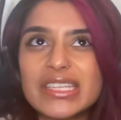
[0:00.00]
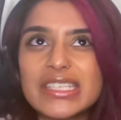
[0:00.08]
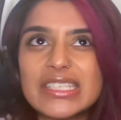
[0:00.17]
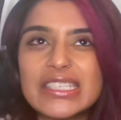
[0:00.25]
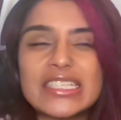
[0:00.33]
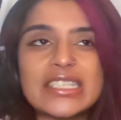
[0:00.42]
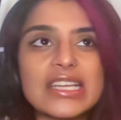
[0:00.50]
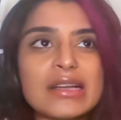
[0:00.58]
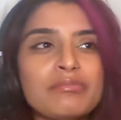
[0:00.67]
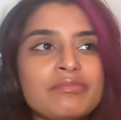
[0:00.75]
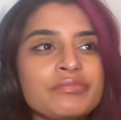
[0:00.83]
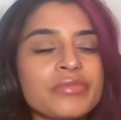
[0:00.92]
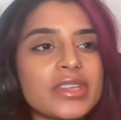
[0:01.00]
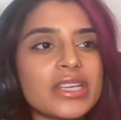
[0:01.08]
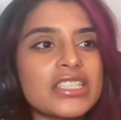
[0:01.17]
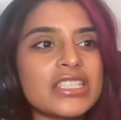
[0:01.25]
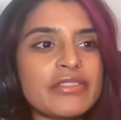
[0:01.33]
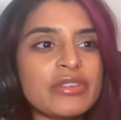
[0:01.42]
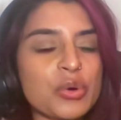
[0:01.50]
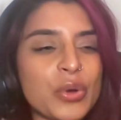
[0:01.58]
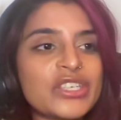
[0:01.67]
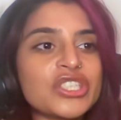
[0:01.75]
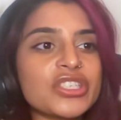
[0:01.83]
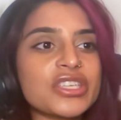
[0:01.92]
It's
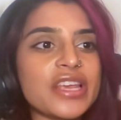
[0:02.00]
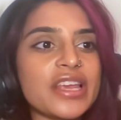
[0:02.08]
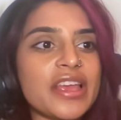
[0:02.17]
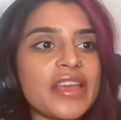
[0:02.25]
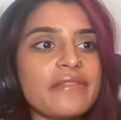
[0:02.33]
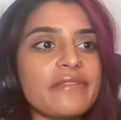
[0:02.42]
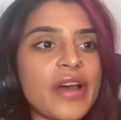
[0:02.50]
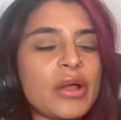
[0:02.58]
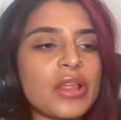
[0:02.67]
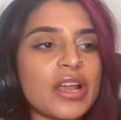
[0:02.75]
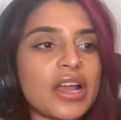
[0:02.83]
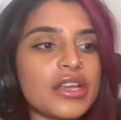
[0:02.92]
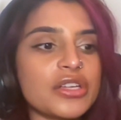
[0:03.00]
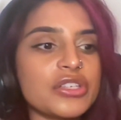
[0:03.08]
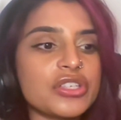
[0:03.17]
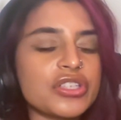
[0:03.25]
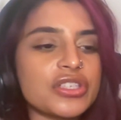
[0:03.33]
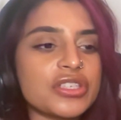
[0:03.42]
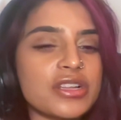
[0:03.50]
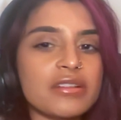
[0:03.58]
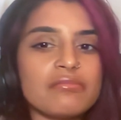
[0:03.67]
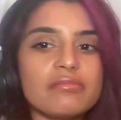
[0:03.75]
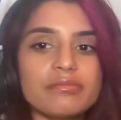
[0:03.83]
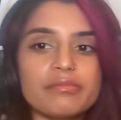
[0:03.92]
difficult. It felt like I could just
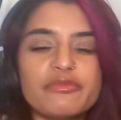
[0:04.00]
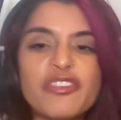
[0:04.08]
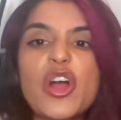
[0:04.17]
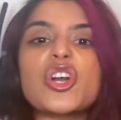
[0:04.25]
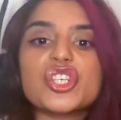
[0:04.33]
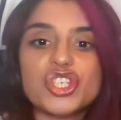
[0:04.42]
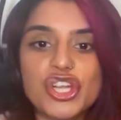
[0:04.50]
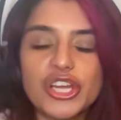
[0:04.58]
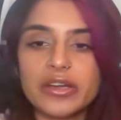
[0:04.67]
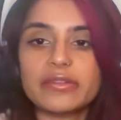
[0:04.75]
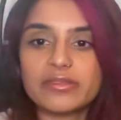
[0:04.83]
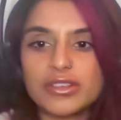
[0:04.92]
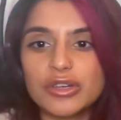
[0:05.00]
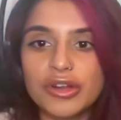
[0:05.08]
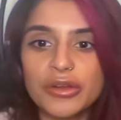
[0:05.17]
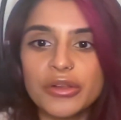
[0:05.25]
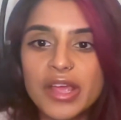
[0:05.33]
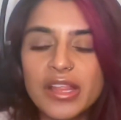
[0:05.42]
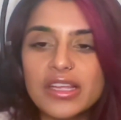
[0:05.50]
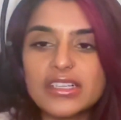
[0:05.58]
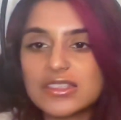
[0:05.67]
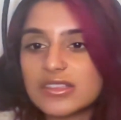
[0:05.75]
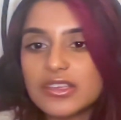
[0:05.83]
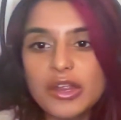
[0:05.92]
function,
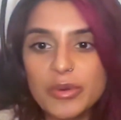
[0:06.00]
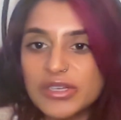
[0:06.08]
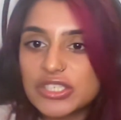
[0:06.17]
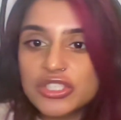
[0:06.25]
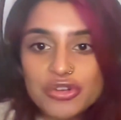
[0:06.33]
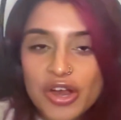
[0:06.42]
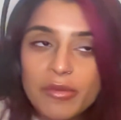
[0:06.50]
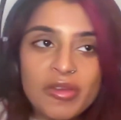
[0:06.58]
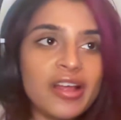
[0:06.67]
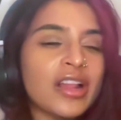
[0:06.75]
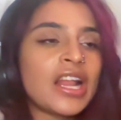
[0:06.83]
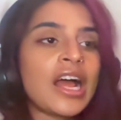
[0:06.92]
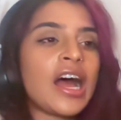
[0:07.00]
that's the only way to describe it.